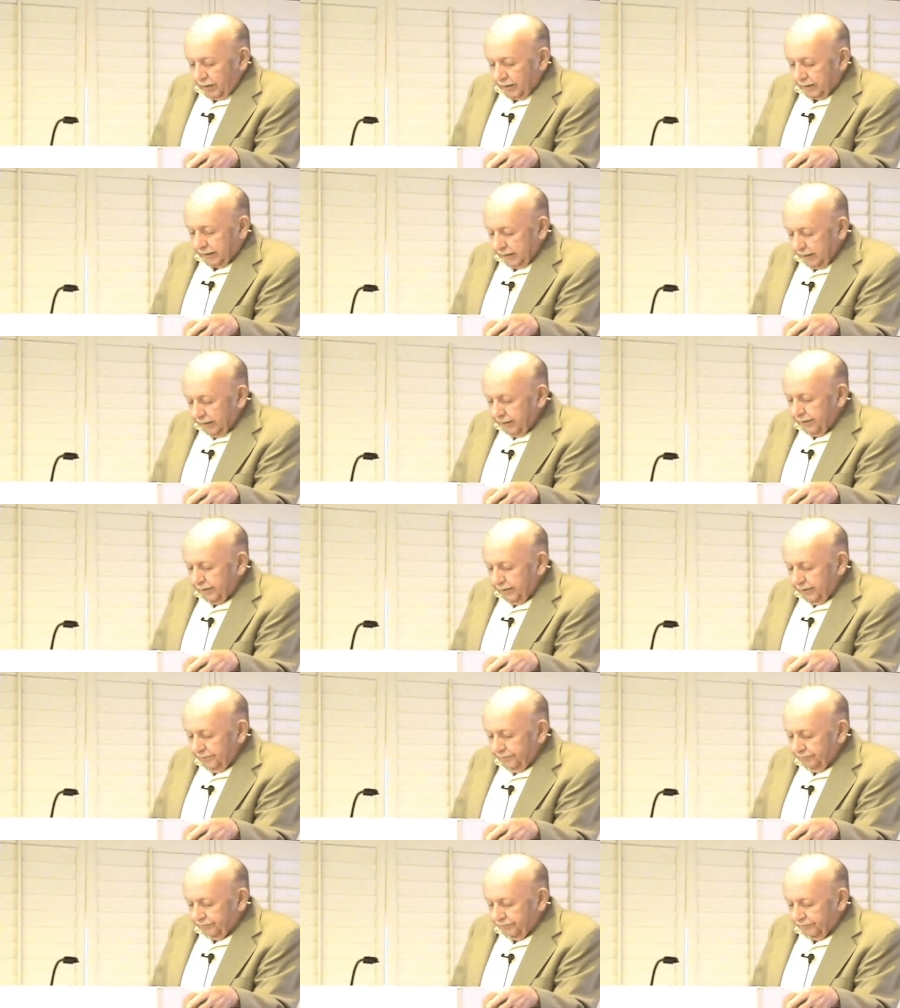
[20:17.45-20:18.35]

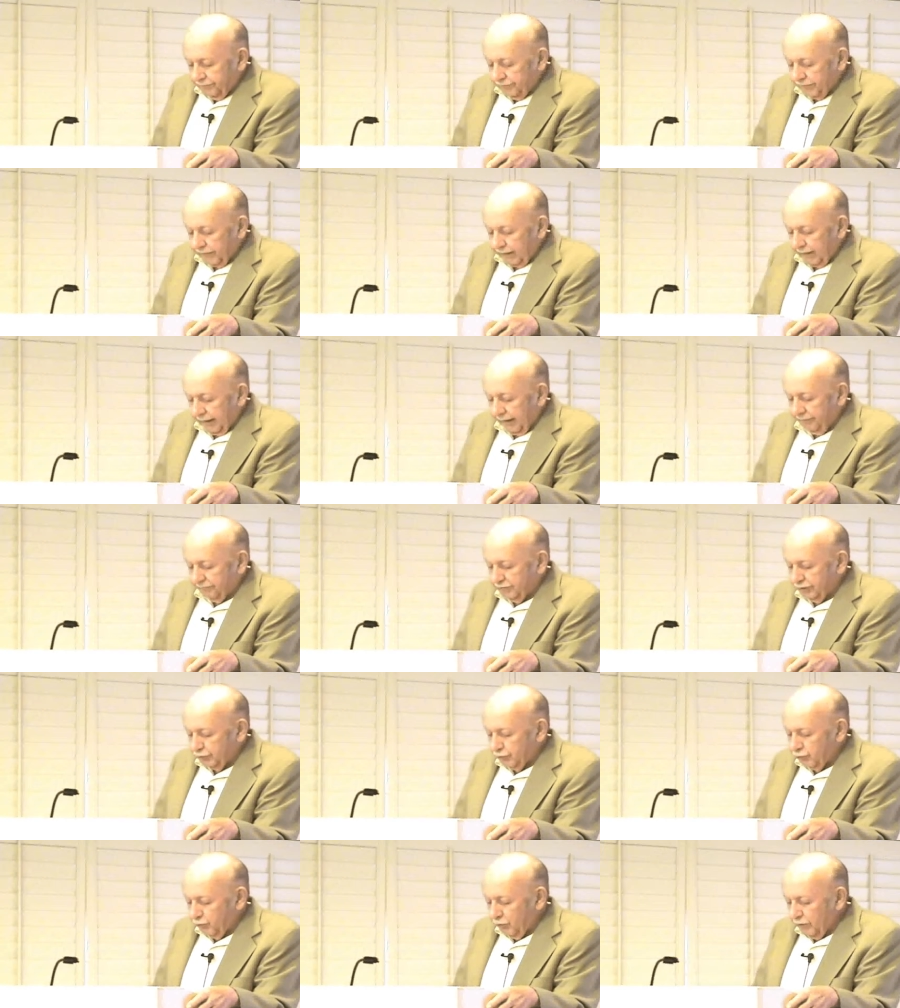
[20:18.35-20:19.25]
Clearly,
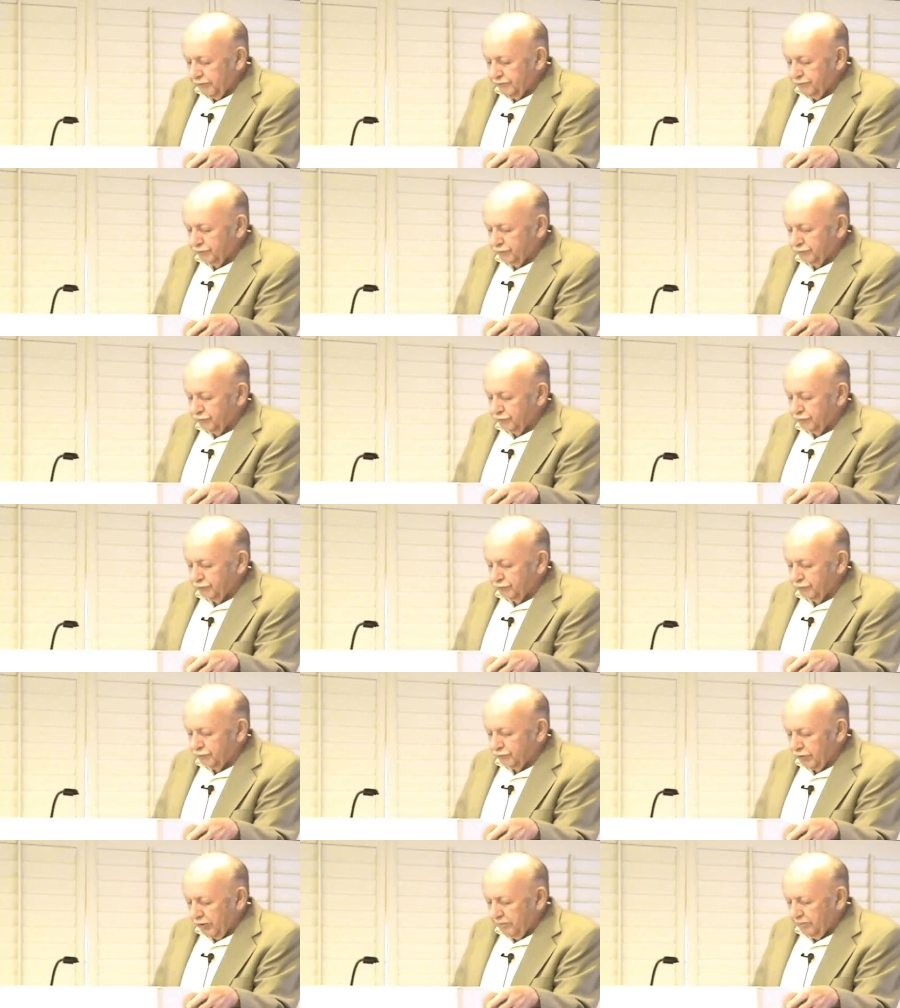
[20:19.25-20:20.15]
habituation to
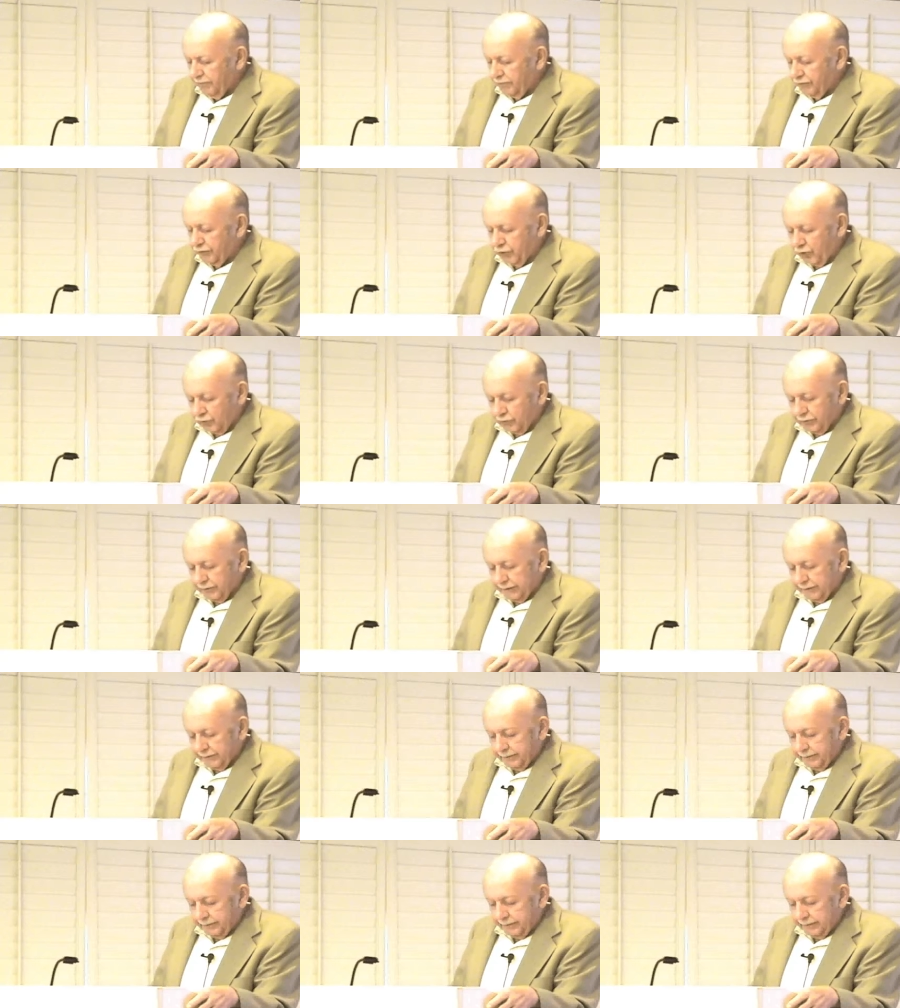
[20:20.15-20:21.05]
thumb sucking